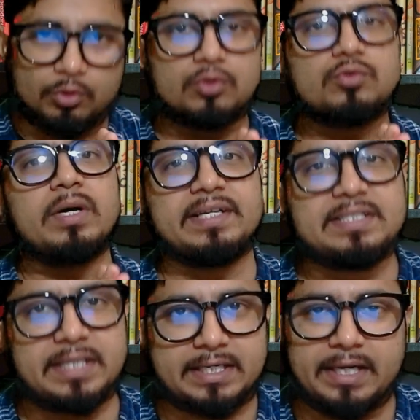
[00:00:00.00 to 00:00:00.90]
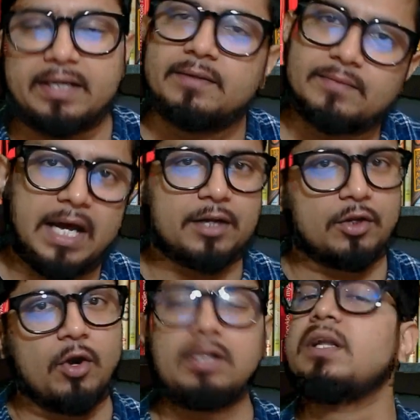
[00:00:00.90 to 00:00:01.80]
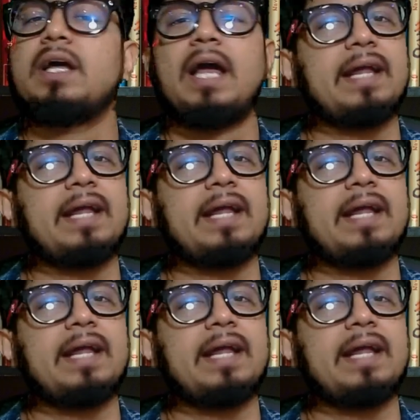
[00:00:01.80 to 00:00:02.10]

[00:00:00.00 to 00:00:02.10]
those who are rejected are gone